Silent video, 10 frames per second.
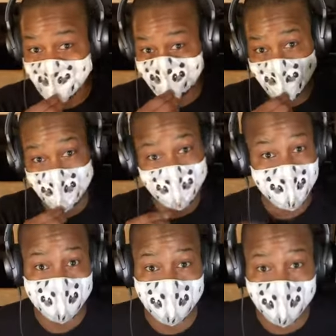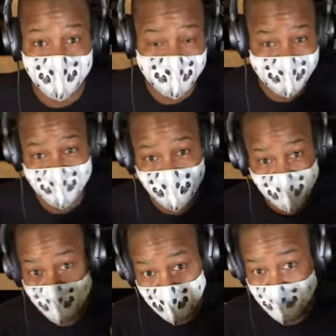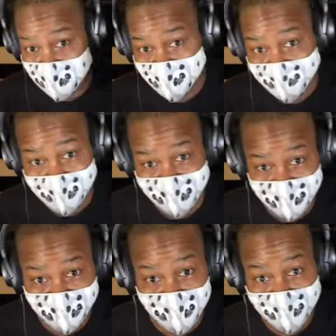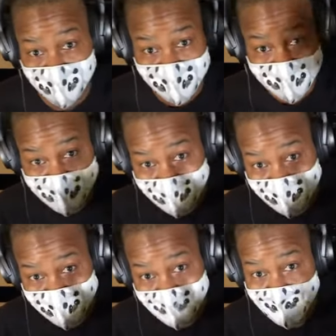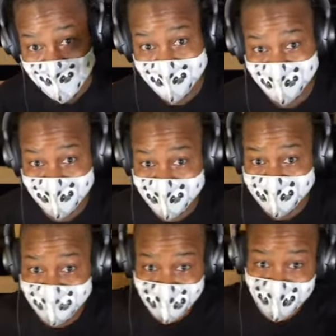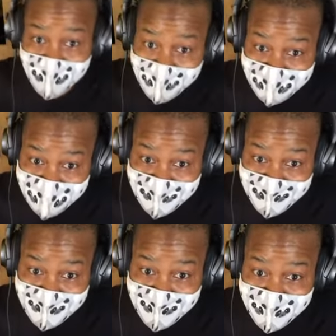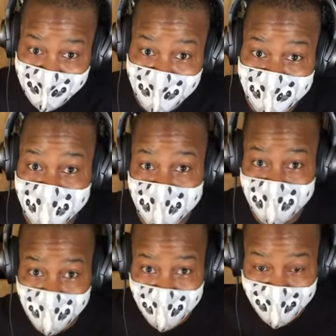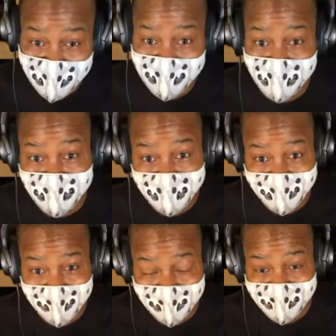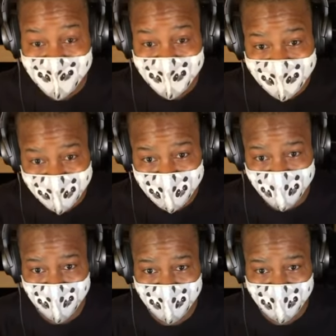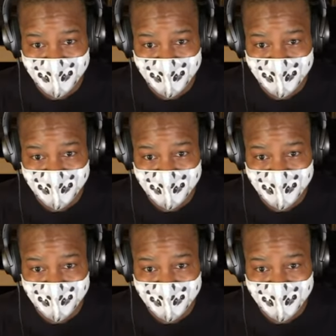Now, if you guys don't know, the Senate will go on vacation for 30 days if things do not go to according to plan this week.